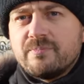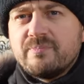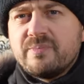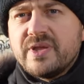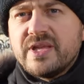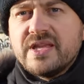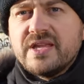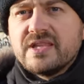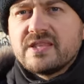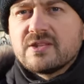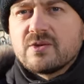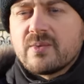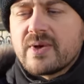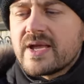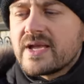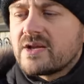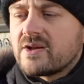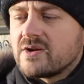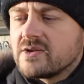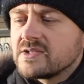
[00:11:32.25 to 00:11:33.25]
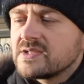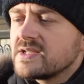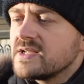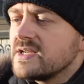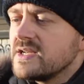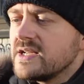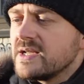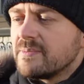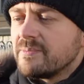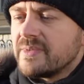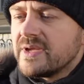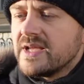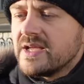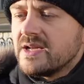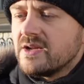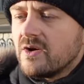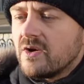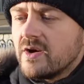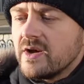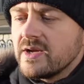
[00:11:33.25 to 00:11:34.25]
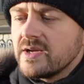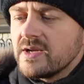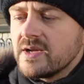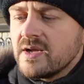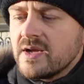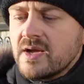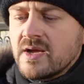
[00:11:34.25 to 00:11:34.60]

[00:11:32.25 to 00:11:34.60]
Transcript: be in the way constantly and be annoying.